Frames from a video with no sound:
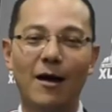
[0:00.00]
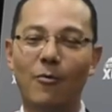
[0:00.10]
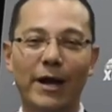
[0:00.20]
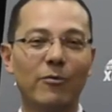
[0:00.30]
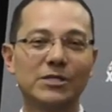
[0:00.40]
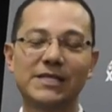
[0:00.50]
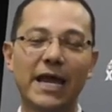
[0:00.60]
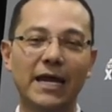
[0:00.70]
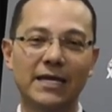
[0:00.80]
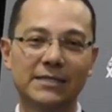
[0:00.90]
What I was
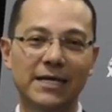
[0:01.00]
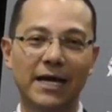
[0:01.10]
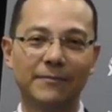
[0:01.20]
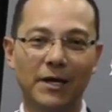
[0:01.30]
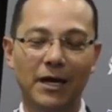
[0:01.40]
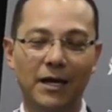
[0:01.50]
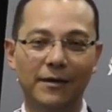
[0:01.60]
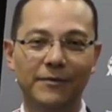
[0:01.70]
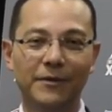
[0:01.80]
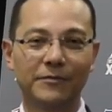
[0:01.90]
saying is that
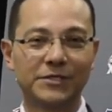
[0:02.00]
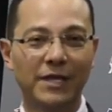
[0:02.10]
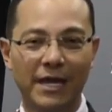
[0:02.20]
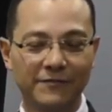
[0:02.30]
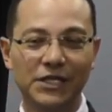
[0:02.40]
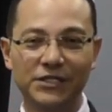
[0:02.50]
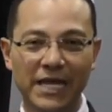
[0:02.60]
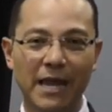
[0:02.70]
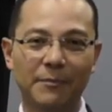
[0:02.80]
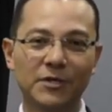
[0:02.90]
the NFC
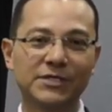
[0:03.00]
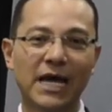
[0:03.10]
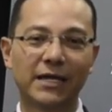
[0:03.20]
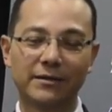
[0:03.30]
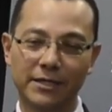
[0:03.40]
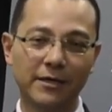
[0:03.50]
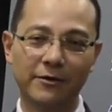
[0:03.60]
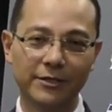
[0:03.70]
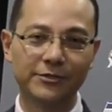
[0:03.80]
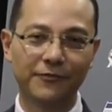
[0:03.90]
champions got
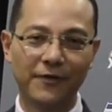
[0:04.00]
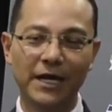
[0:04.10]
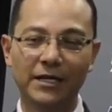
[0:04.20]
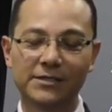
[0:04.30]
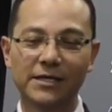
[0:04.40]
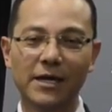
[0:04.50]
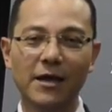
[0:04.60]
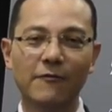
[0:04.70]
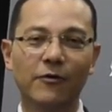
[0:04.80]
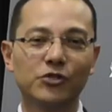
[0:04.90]
here into Phoenix
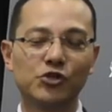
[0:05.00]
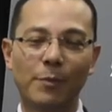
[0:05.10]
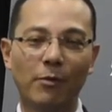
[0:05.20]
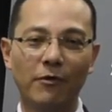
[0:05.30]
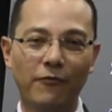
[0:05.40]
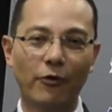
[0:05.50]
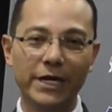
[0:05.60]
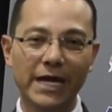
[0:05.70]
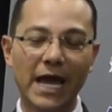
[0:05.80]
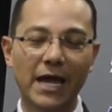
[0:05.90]
for Super Bowl
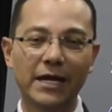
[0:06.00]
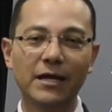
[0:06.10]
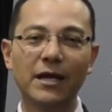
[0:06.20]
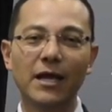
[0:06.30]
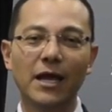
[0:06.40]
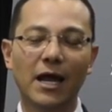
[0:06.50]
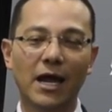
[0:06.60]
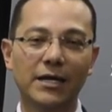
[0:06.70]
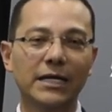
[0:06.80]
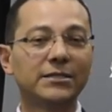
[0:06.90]
49,
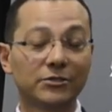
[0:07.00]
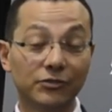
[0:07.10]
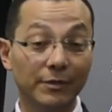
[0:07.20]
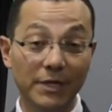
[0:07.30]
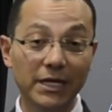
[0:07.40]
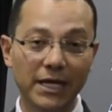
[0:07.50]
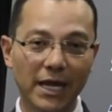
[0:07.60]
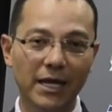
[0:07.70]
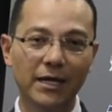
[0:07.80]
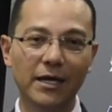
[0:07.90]
and they talked to the
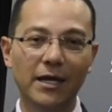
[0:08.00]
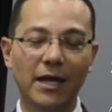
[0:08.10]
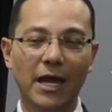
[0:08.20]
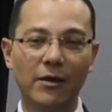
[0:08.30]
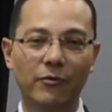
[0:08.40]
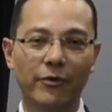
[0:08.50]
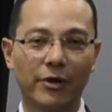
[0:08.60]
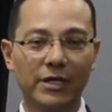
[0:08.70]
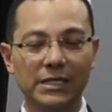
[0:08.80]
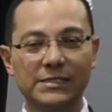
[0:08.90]
media, and we're
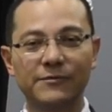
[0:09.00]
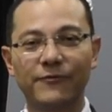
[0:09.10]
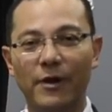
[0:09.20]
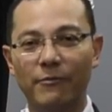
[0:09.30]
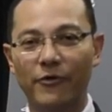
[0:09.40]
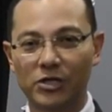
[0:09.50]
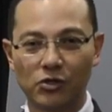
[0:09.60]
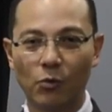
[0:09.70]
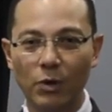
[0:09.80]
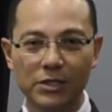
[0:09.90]
going to listen from
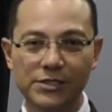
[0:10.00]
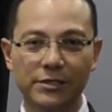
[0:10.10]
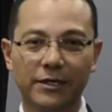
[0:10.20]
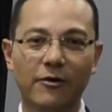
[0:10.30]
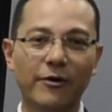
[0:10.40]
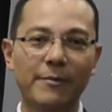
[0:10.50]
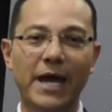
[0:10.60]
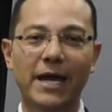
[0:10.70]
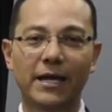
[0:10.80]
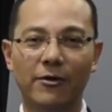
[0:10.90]
Russell Wilson, the
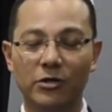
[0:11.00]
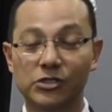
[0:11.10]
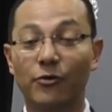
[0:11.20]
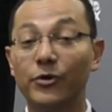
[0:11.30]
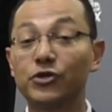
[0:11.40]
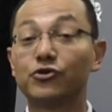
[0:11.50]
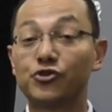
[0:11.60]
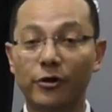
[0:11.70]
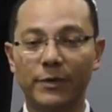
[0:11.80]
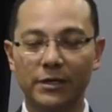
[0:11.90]
quarterback, and also Richard
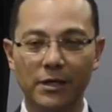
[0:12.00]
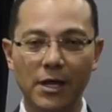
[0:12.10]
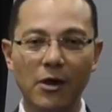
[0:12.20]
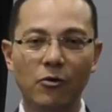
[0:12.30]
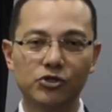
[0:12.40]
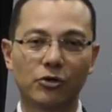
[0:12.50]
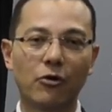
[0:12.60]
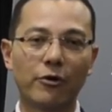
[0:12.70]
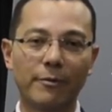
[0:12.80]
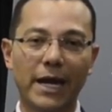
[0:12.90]
Sherman, who was a
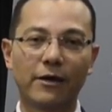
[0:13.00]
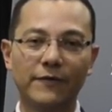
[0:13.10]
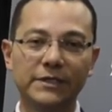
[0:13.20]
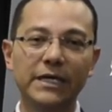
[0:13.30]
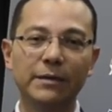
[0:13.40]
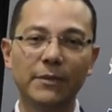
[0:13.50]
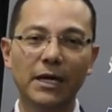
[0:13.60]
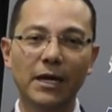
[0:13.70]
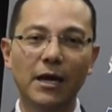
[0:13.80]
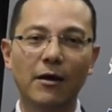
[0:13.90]
cornerback of the team,
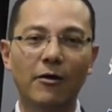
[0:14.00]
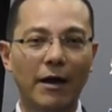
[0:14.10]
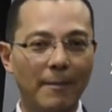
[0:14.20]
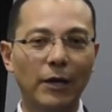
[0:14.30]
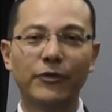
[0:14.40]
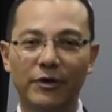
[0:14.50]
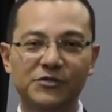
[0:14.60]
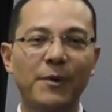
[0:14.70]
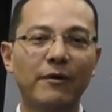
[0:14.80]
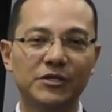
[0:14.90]
about their
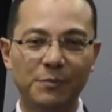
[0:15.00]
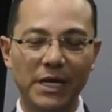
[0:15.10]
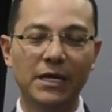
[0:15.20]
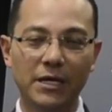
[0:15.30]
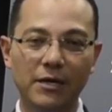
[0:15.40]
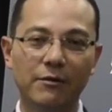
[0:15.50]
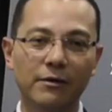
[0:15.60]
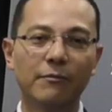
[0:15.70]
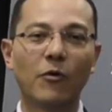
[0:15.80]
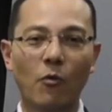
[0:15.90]
experience being here
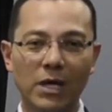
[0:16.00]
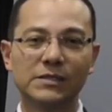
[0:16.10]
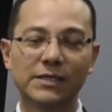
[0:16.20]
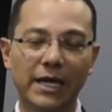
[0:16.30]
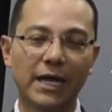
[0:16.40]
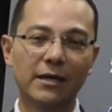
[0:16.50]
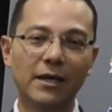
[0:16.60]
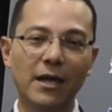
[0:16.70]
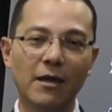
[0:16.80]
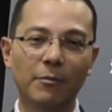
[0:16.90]
once again
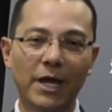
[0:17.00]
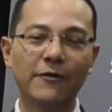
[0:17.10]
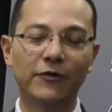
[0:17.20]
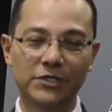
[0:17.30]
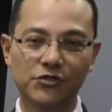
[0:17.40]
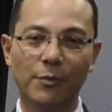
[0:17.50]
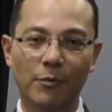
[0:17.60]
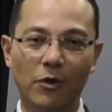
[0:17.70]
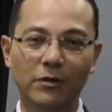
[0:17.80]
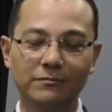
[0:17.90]
playing for the Super Bowl.